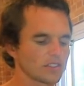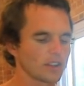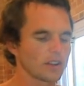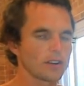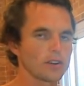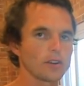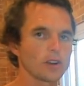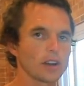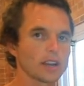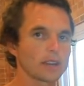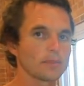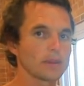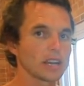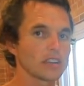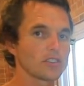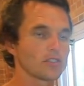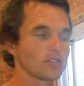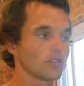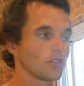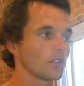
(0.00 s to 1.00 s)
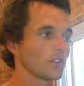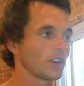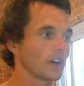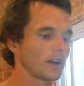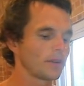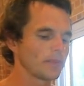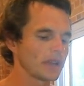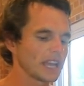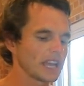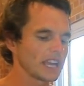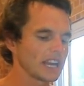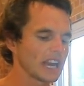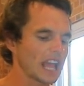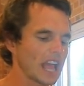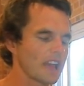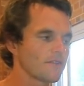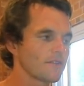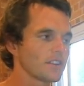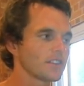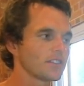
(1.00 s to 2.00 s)
so I can make sure that I'm hitting
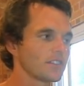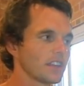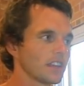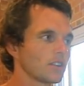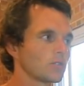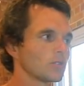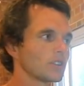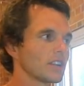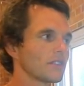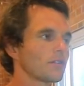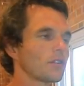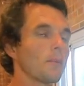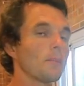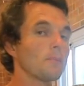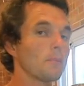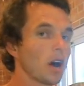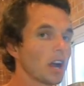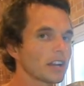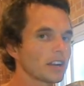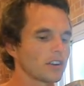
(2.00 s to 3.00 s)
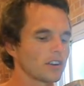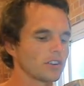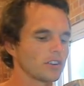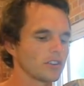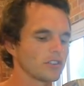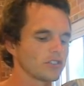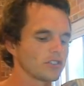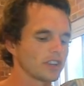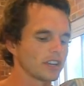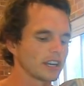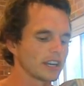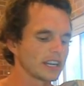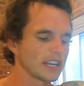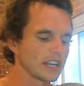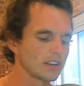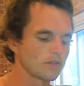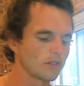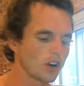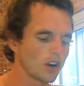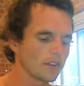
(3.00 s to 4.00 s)
every single different micronutrient I need,